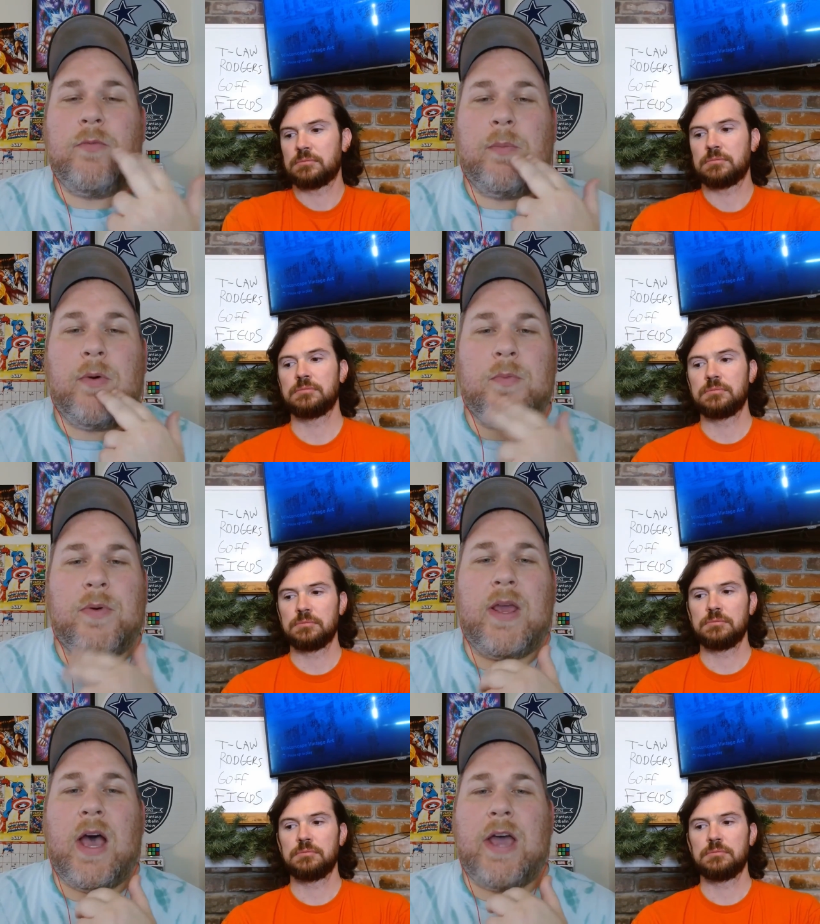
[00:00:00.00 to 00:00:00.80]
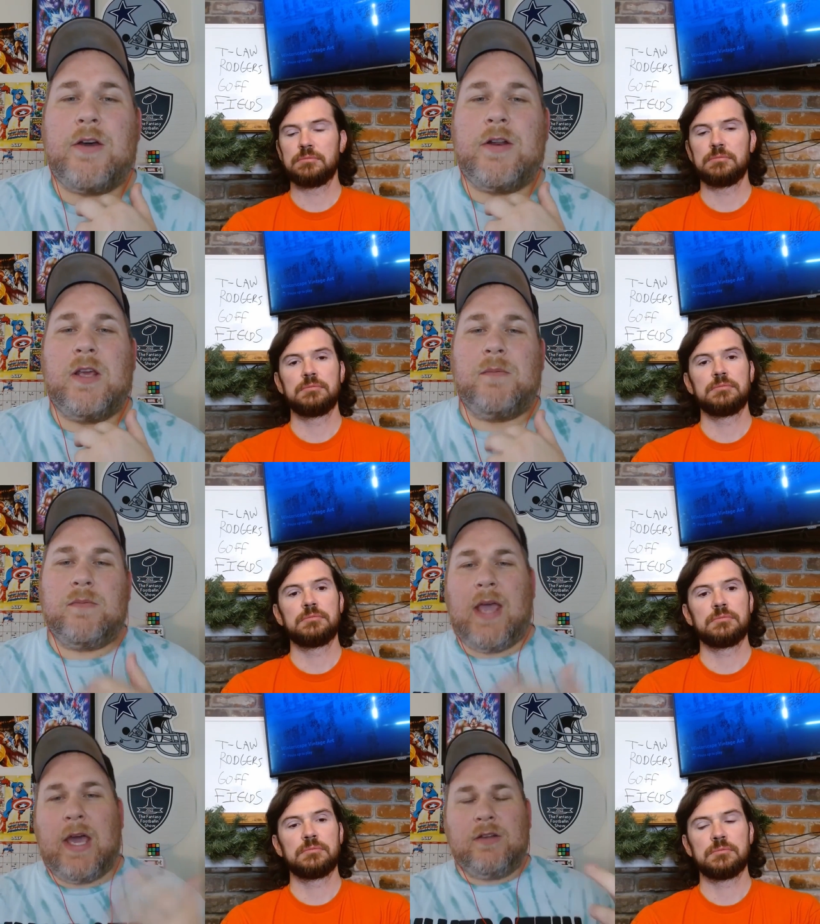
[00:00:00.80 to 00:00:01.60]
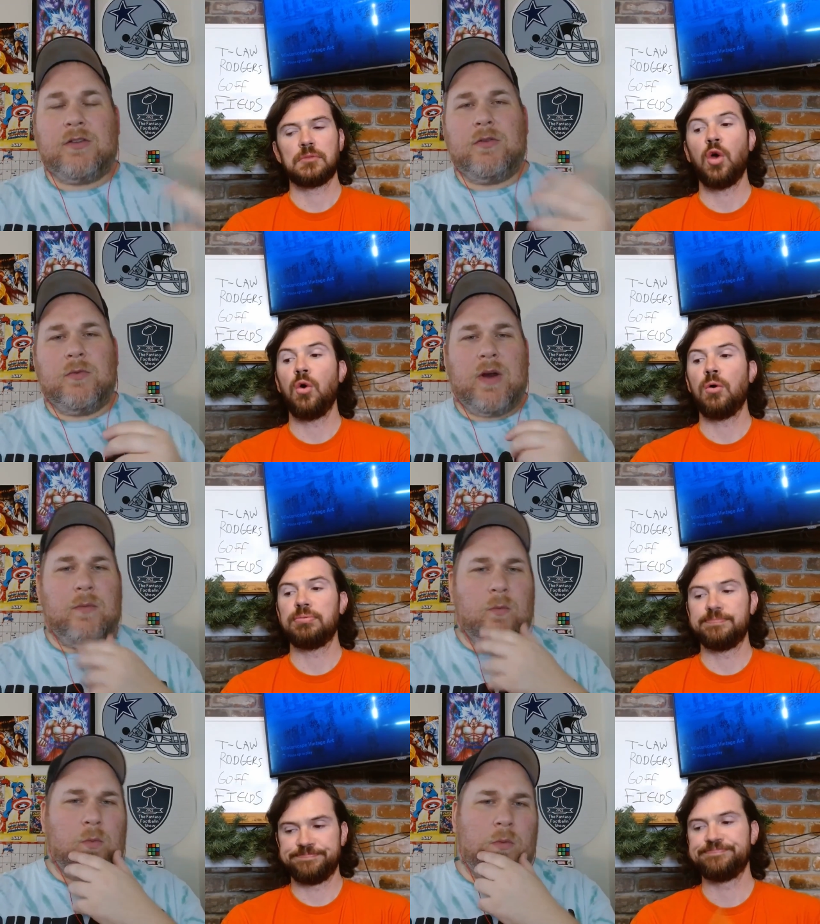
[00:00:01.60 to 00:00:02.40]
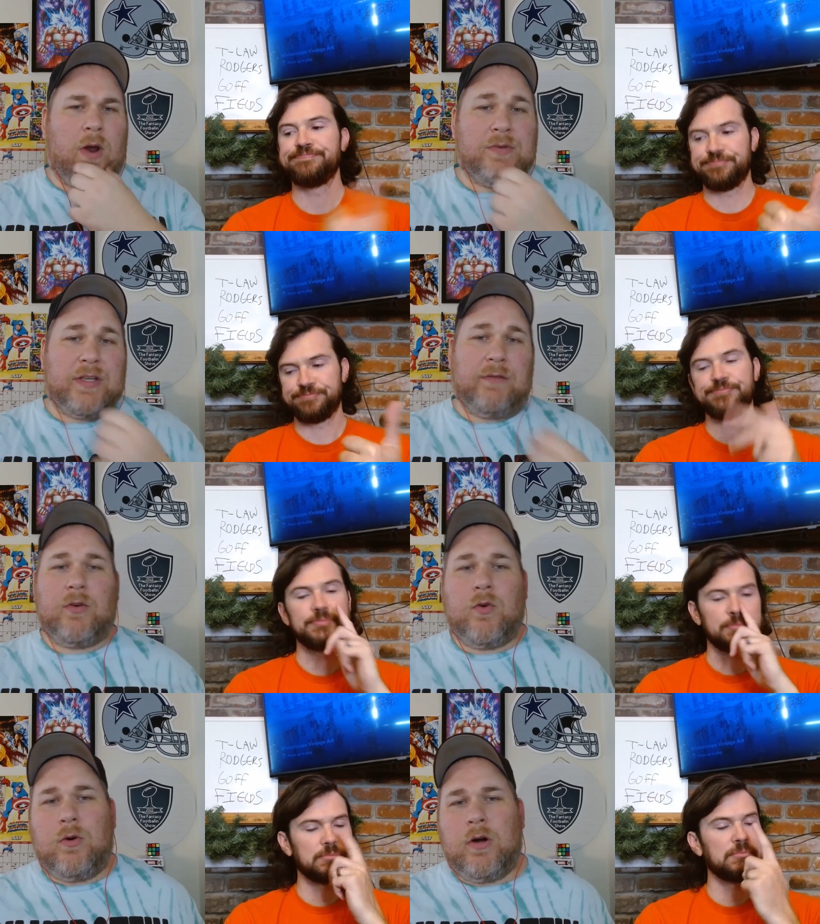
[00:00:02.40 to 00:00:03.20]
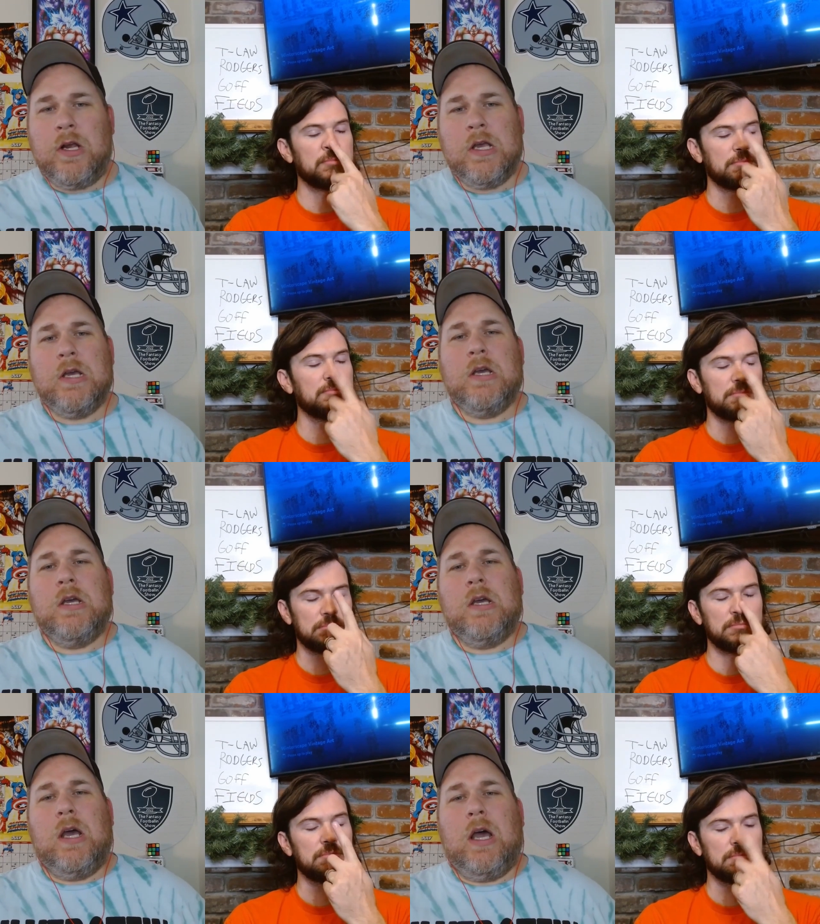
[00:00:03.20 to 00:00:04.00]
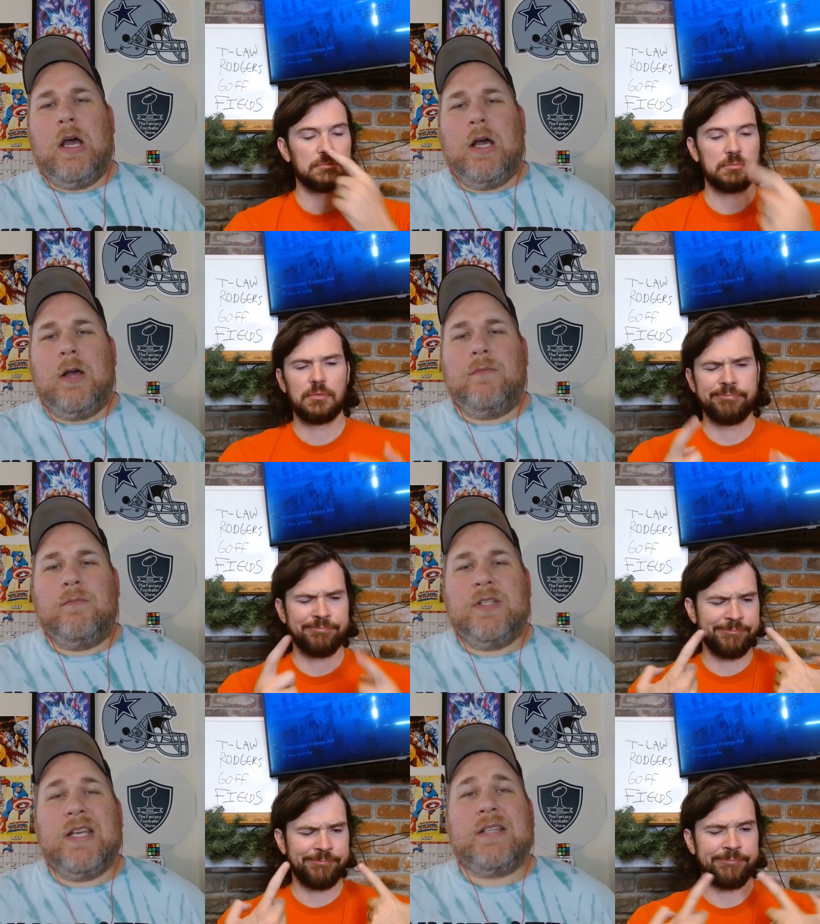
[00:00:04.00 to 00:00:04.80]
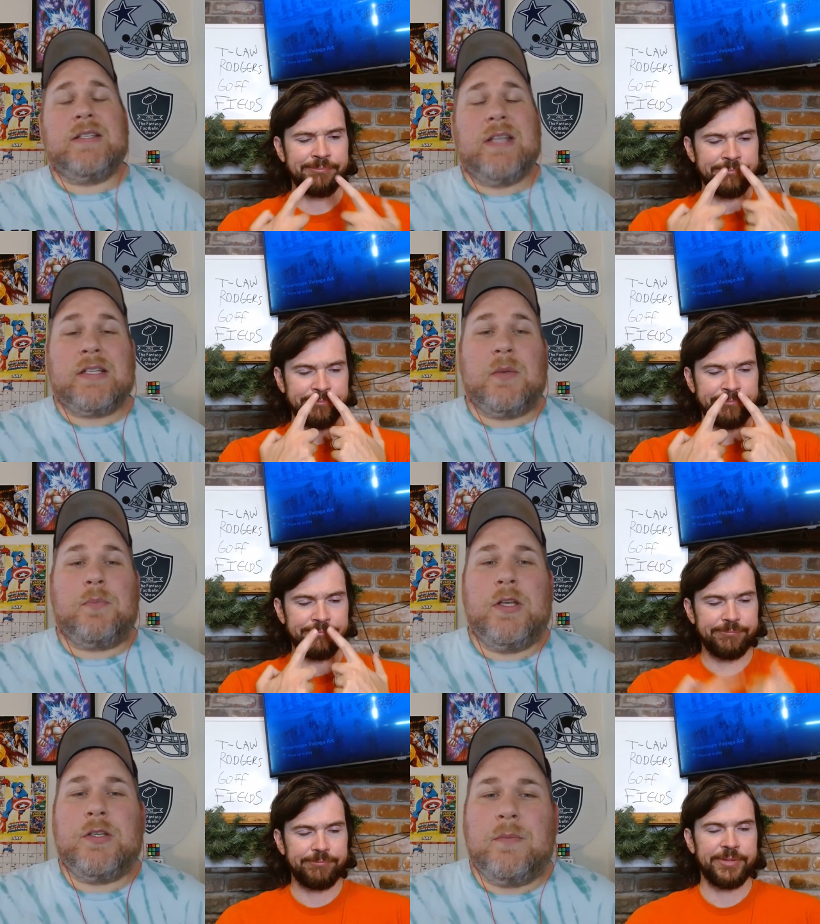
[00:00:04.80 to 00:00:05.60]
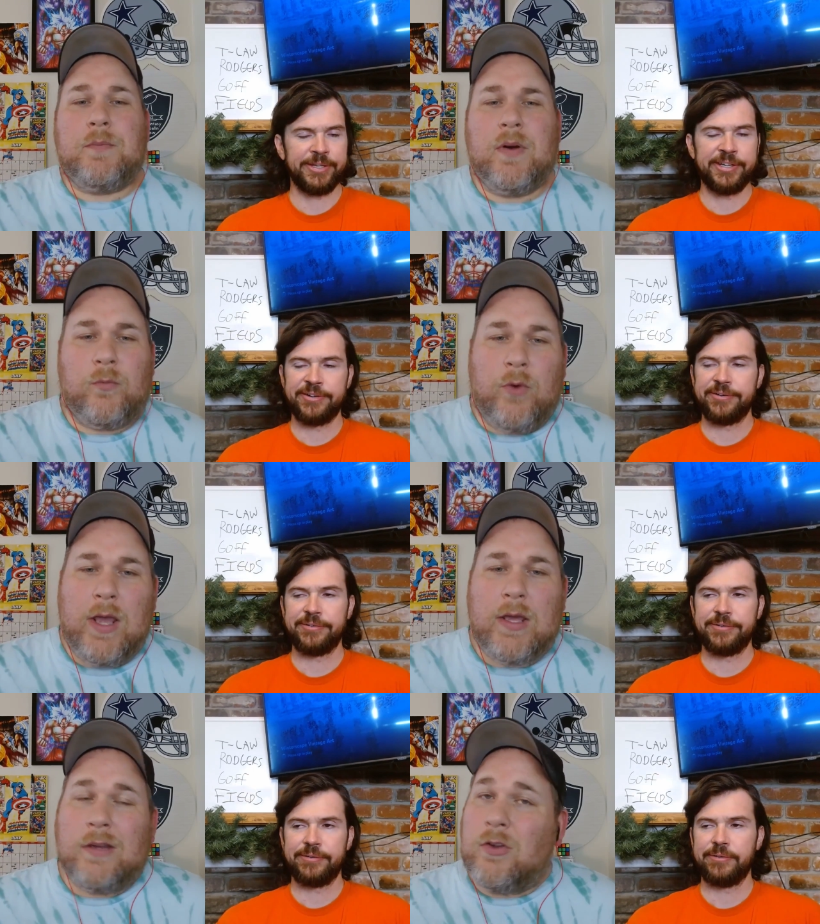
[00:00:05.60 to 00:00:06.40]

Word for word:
Speaker 1: and we're both pretty high on him, added to oh. the wide receiver core. Um, 66 completion rate in